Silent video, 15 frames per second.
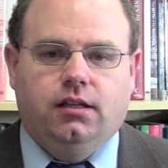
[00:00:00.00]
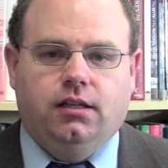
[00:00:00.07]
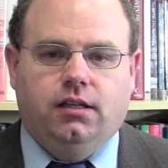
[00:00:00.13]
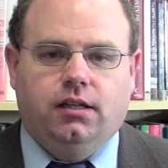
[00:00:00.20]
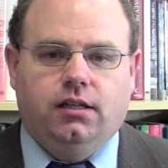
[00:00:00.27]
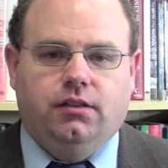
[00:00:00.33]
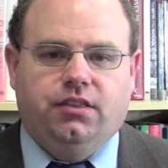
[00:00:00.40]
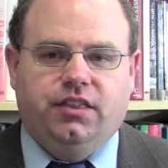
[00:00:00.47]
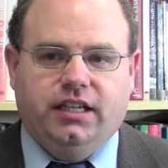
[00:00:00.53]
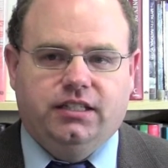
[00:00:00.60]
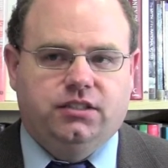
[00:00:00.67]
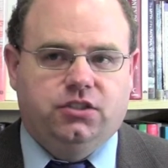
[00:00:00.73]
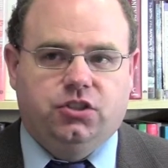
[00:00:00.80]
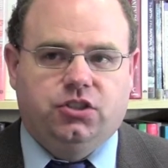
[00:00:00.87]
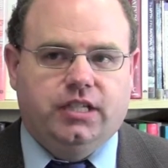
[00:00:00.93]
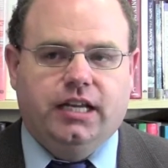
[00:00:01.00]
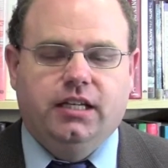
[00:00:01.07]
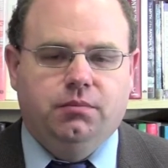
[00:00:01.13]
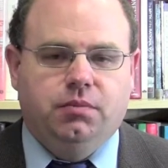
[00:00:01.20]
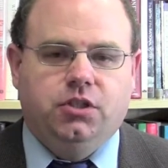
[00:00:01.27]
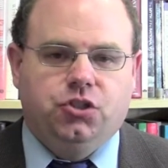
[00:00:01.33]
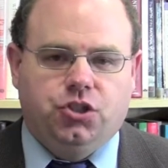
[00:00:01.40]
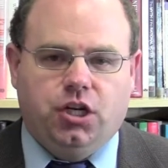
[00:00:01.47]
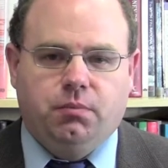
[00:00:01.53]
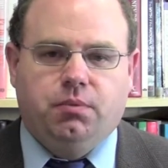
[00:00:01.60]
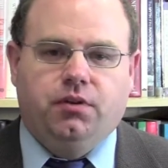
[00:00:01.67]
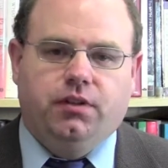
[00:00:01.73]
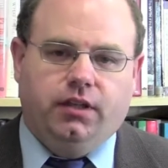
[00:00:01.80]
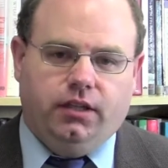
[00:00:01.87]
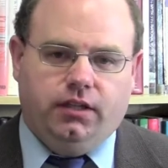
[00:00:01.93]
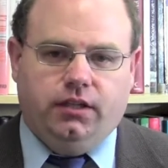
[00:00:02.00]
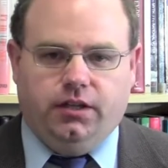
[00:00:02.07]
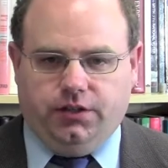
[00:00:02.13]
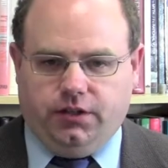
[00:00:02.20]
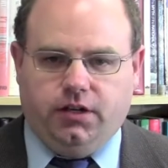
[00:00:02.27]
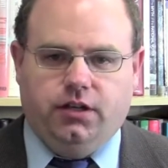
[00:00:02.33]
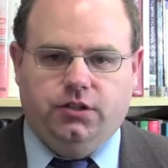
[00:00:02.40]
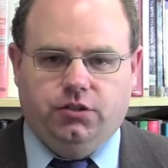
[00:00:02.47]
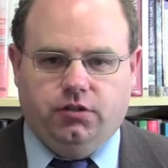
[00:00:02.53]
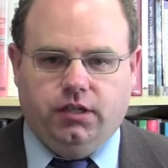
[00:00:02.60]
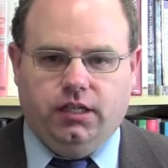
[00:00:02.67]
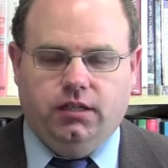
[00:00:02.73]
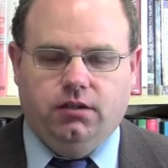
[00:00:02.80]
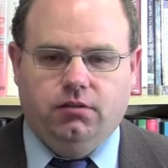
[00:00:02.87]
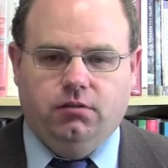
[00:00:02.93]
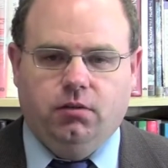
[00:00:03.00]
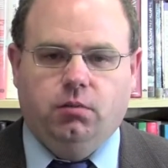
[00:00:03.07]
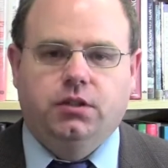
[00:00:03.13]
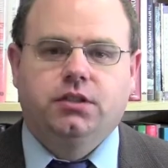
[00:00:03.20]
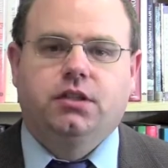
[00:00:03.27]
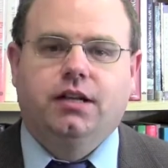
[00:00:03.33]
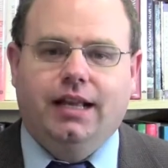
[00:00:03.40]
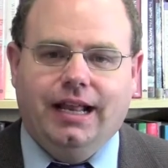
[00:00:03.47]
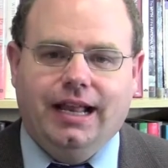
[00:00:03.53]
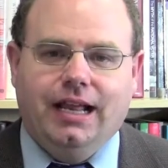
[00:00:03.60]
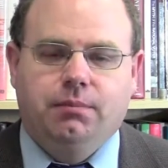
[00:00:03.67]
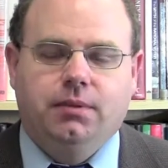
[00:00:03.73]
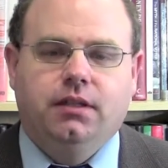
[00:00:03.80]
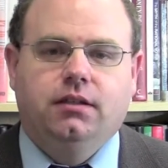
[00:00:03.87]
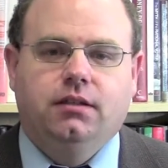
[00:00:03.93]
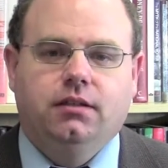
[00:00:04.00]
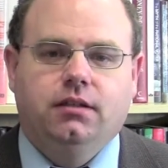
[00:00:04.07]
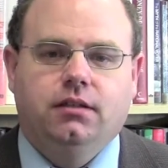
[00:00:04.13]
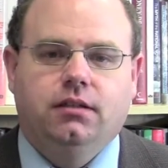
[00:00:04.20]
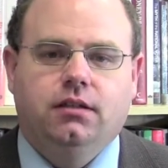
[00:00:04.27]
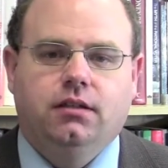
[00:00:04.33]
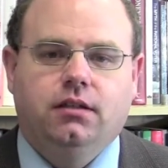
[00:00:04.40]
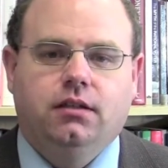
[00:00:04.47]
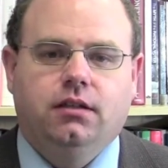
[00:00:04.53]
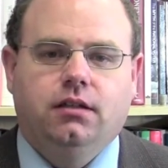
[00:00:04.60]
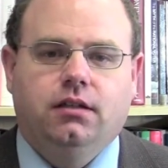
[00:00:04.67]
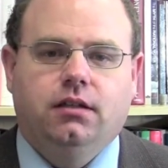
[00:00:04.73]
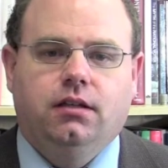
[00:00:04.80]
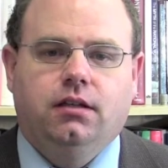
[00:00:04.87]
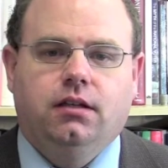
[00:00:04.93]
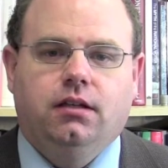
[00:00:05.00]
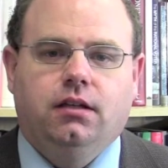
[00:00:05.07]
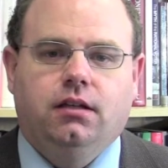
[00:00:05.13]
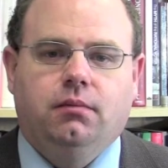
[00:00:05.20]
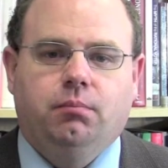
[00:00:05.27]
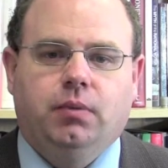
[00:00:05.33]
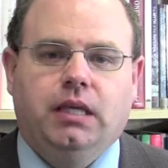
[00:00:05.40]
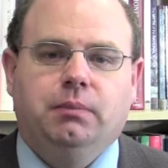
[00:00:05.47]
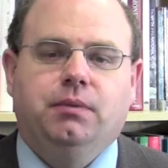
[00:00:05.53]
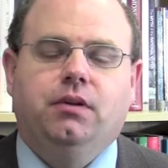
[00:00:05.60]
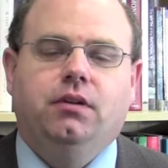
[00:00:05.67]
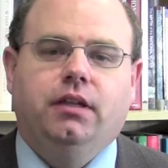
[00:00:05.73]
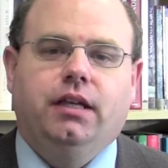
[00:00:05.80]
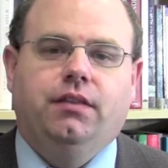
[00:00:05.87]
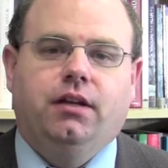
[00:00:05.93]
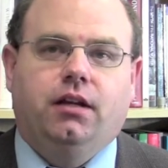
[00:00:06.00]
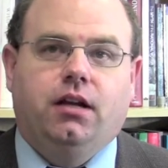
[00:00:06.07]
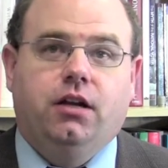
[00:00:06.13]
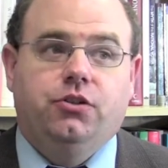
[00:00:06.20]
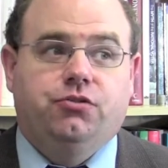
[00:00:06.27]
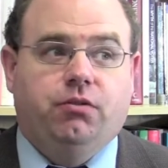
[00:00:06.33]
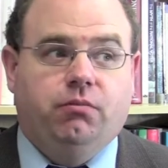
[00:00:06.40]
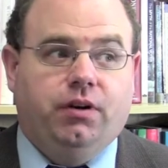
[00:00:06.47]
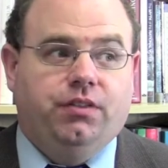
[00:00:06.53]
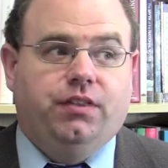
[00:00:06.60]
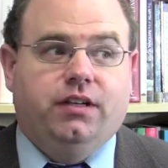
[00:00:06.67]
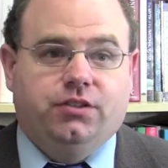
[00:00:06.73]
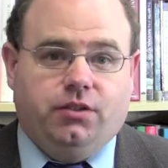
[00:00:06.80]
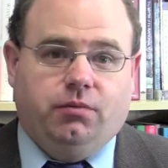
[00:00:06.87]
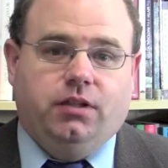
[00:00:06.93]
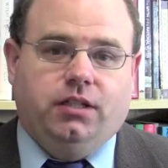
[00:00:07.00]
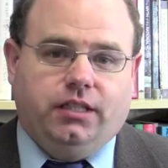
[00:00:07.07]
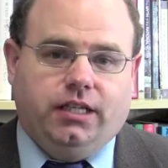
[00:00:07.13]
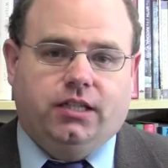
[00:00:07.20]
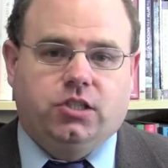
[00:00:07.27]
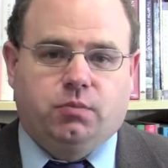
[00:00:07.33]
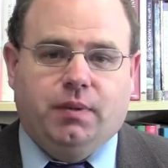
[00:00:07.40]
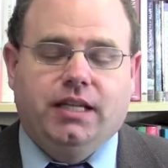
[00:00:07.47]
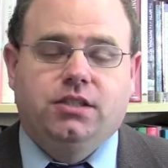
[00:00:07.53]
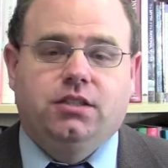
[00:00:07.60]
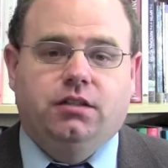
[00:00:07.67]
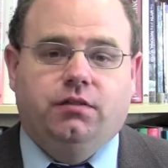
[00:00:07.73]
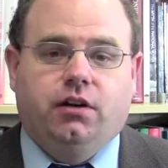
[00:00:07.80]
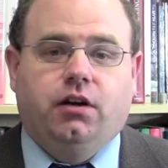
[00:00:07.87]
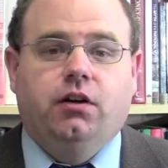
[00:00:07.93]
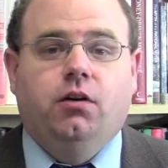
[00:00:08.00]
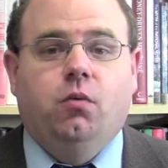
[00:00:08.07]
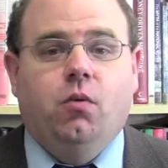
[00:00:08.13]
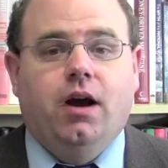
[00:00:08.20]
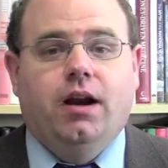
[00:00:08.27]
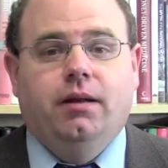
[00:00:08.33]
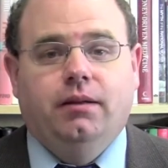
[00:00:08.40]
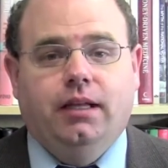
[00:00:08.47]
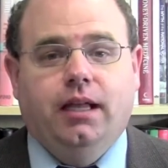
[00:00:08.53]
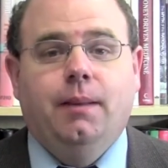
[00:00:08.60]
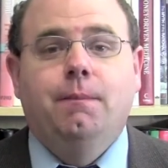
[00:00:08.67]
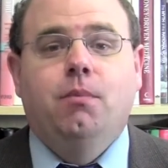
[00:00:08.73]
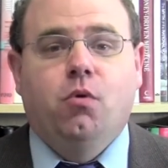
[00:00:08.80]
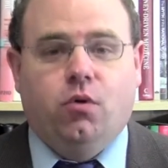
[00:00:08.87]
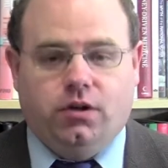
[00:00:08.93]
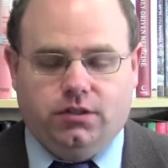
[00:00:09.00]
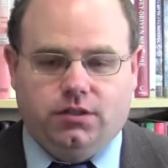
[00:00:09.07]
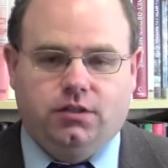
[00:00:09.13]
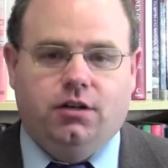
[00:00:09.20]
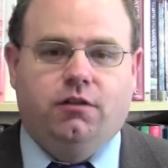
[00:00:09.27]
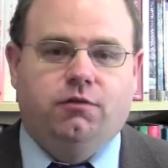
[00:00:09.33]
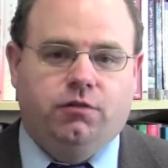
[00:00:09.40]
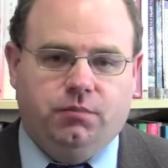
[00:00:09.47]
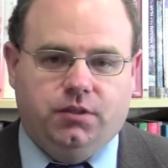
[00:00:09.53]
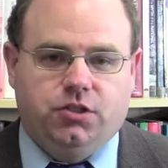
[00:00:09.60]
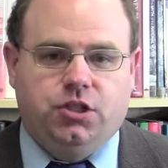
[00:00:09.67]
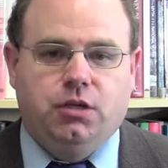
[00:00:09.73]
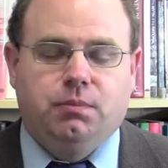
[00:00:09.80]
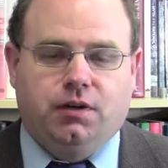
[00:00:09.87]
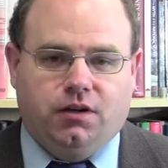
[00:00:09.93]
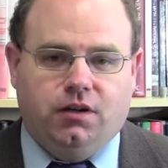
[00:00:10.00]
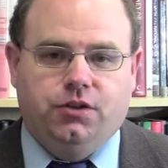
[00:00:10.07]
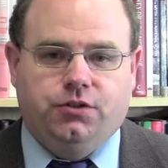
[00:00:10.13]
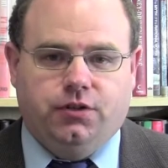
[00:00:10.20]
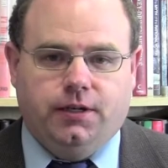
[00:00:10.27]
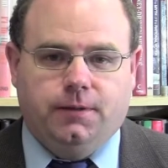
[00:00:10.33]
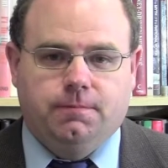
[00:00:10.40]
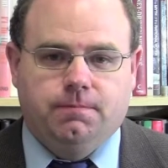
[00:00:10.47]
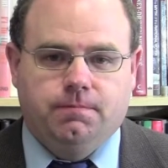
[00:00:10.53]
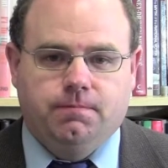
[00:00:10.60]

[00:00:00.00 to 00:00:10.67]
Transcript: uh, things just tend to be cheaper than in the other country, well, what's going to happen? people in the country where things are really expensive are going to want to import stuff from the cheaper country.